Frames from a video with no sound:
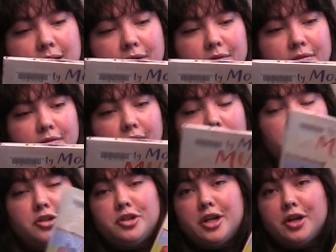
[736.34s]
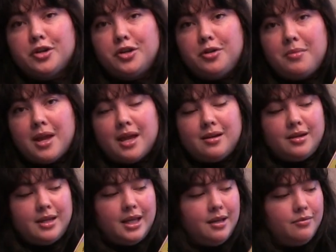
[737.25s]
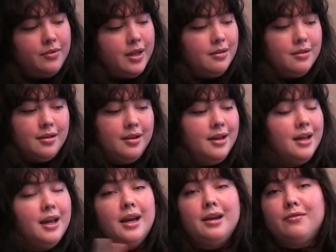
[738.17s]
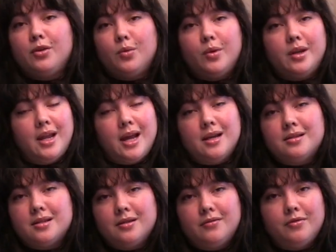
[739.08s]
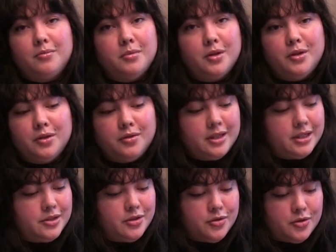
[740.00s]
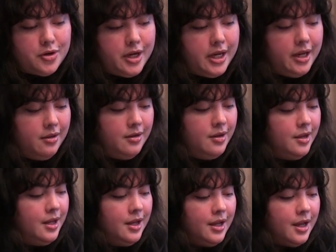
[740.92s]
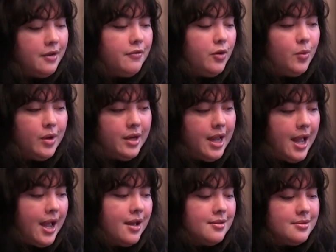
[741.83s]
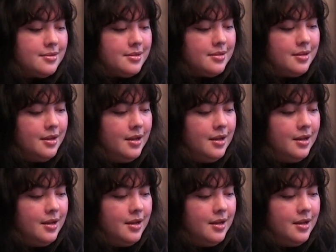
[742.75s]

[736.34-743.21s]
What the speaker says: of our shared humanity. Like, everyone has a familial history. Everyone has,